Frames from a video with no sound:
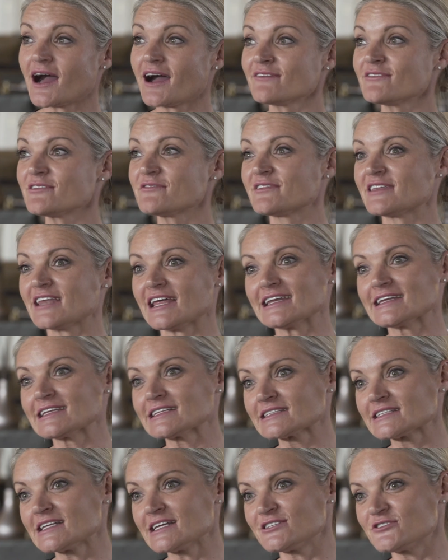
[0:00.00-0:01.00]
I've even had
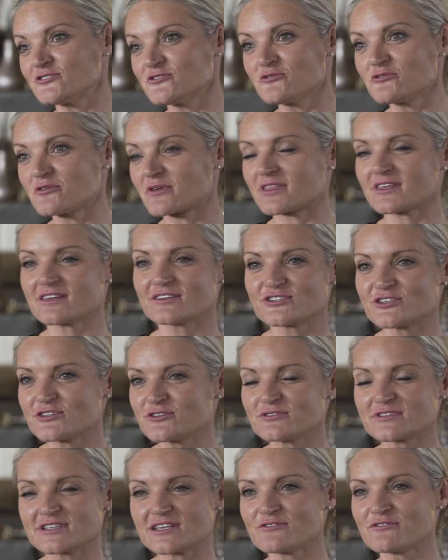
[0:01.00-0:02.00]
little Nettie, I think
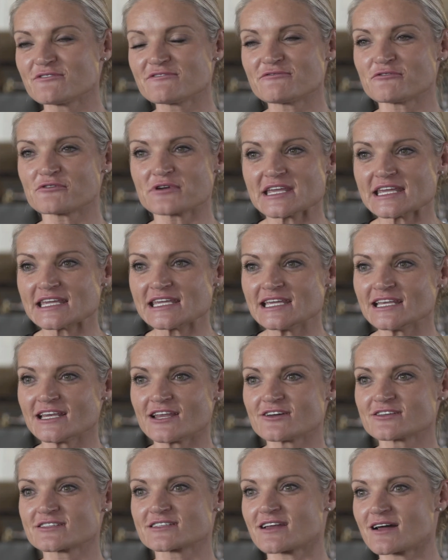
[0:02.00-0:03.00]
she's in her 40
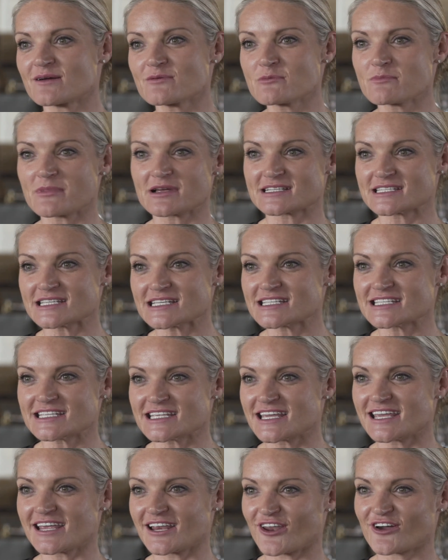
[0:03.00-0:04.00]
kilos and I'm in my
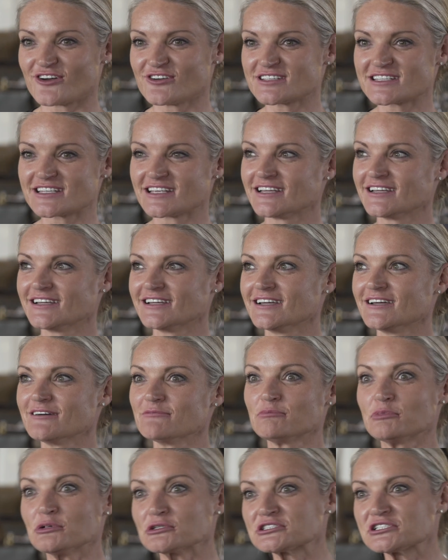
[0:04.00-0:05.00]
60 kilos,
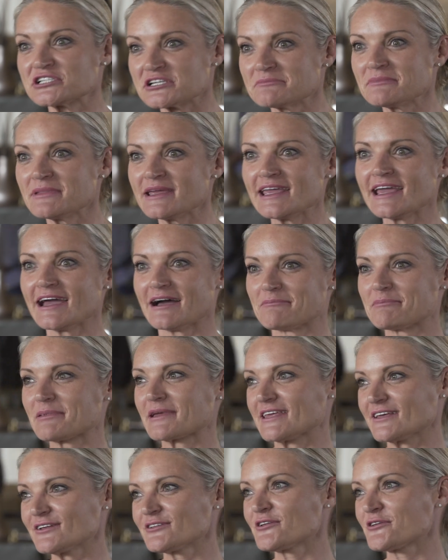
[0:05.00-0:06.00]
pushing me up a
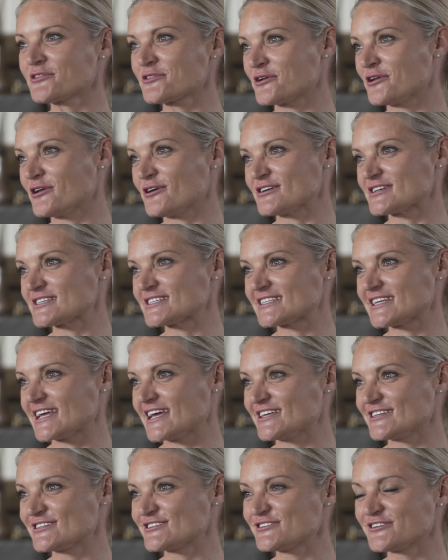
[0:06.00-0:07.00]
hill on the last
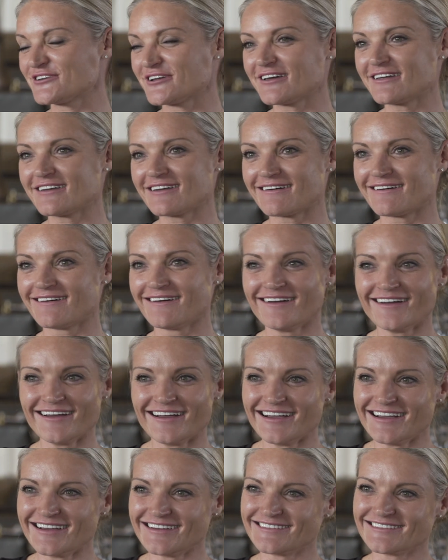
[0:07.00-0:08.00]
stage, you know, and I,
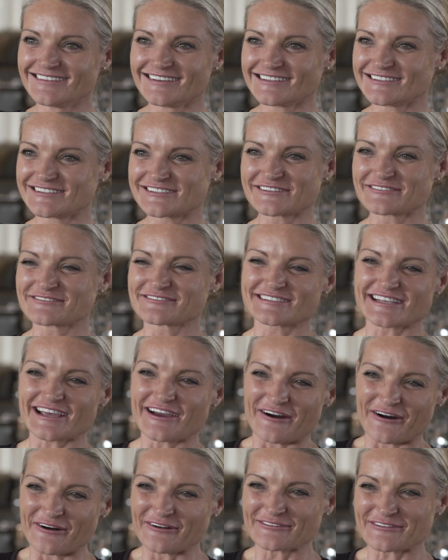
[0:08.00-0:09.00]
she'll say,
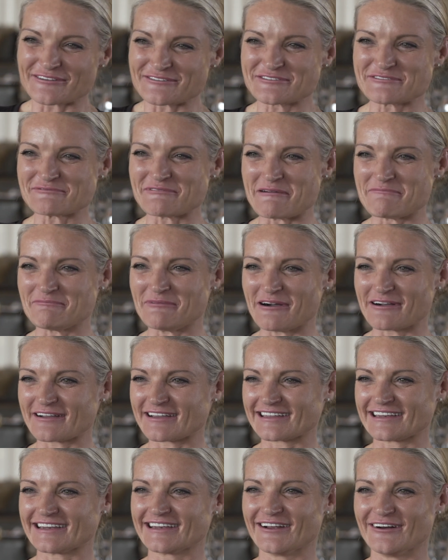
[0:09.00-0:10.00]
hold on to my
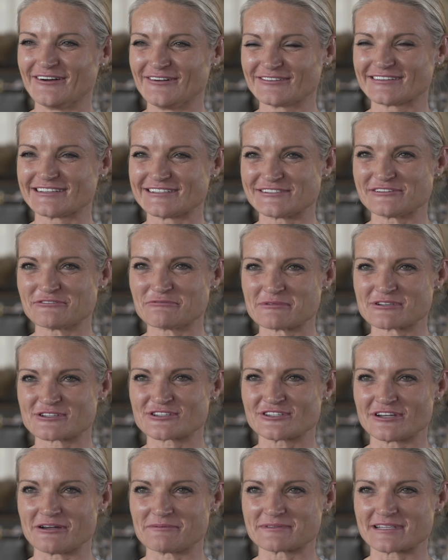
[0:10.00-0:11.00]
pocket, and I hold it, she almost
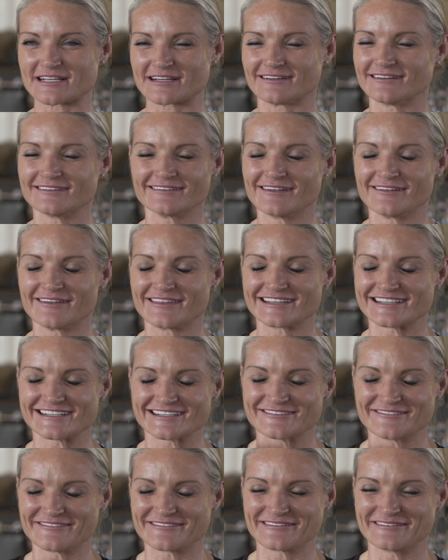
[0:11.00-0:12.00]
stops. I go, oh no, this
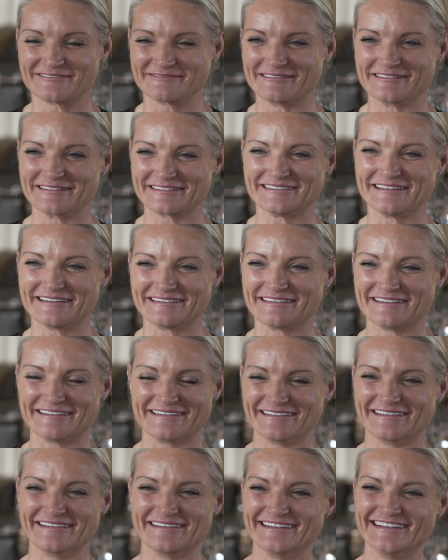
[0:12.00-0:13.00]
is not going to work. No, no, no,
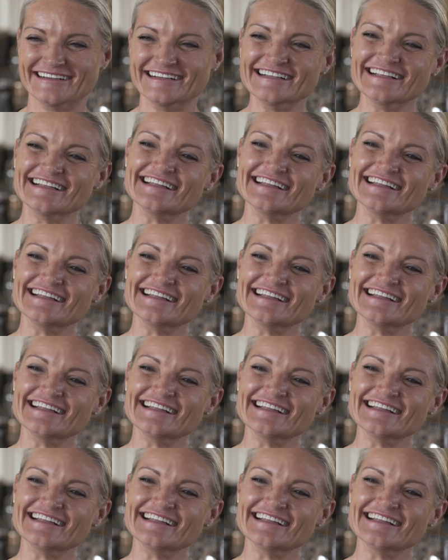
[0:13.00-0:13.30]
no, no.